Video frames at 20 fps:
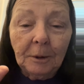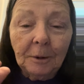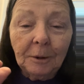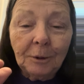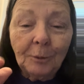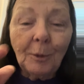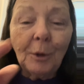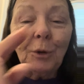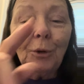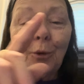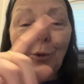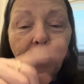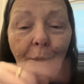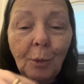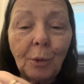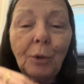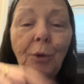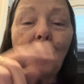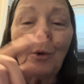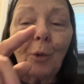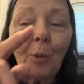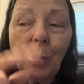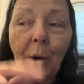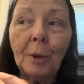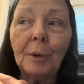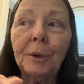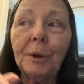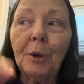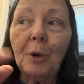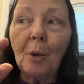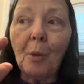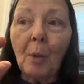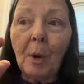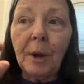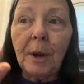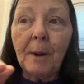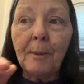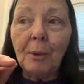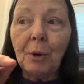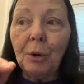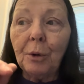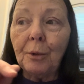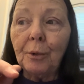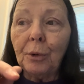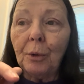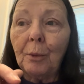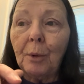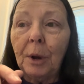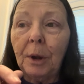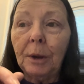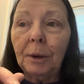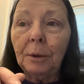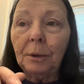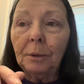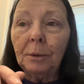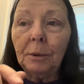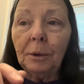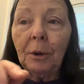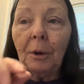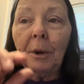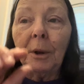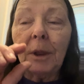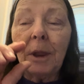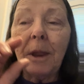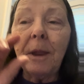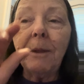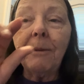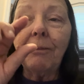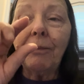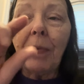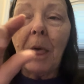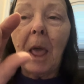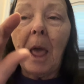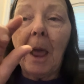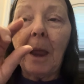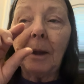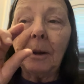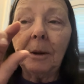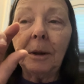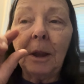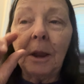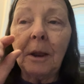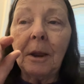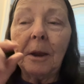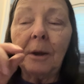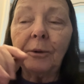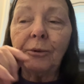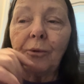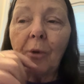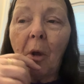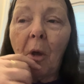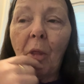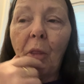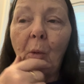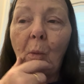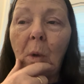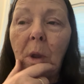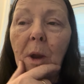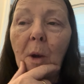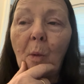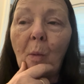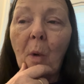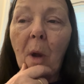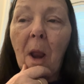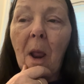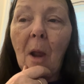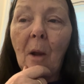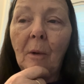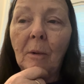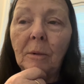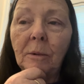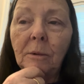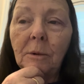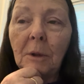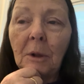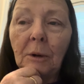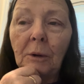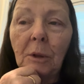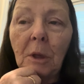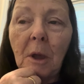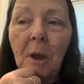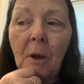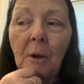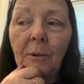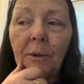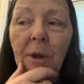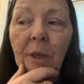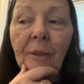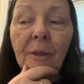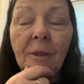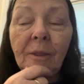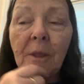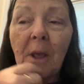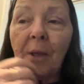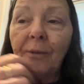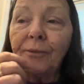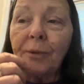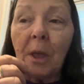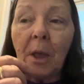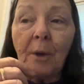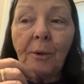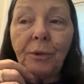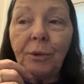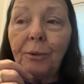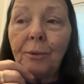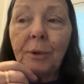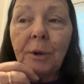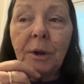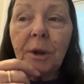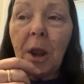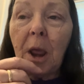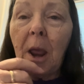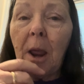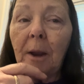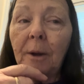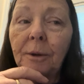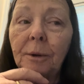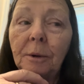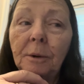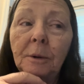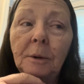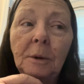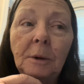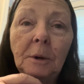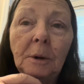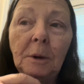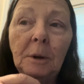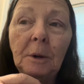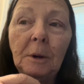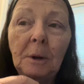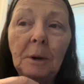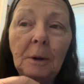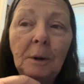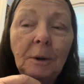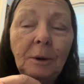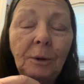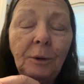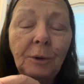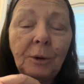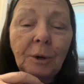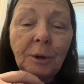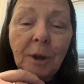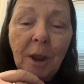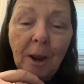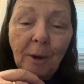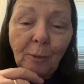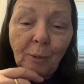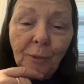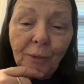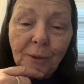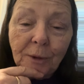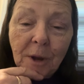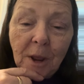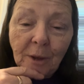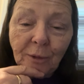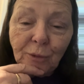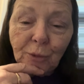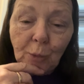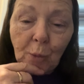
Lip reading: when you're doing your quilting or whatever you're doing. You leave that inch all the way around alone, and then that's how you connect. You connect with the next